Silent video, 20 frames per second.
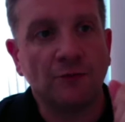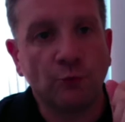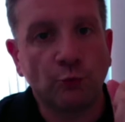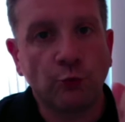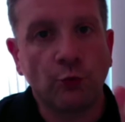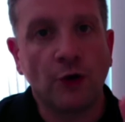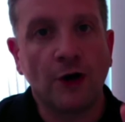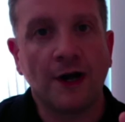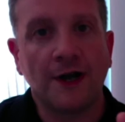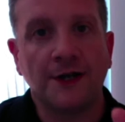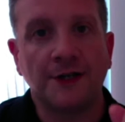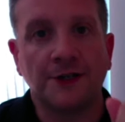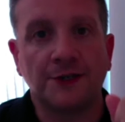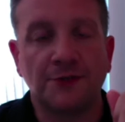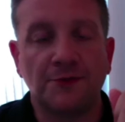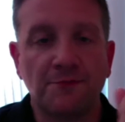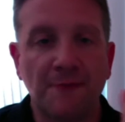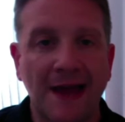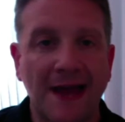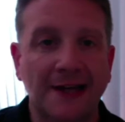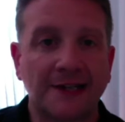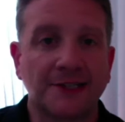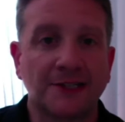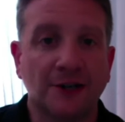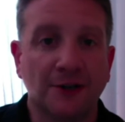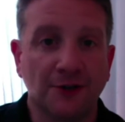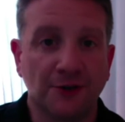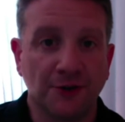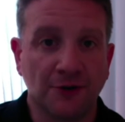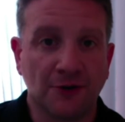want to max
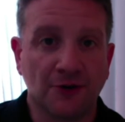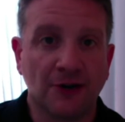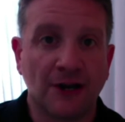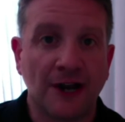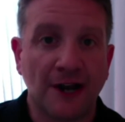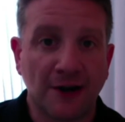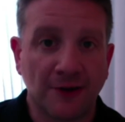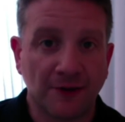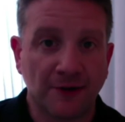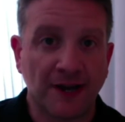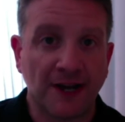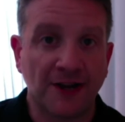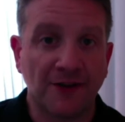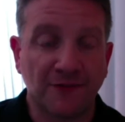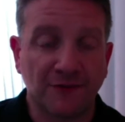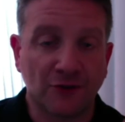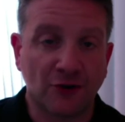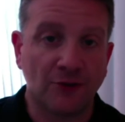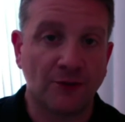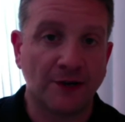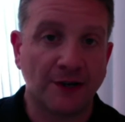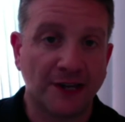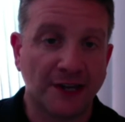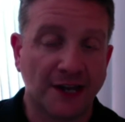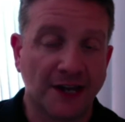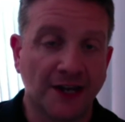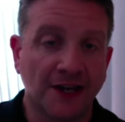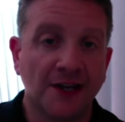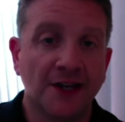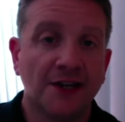out your IRA and 401k?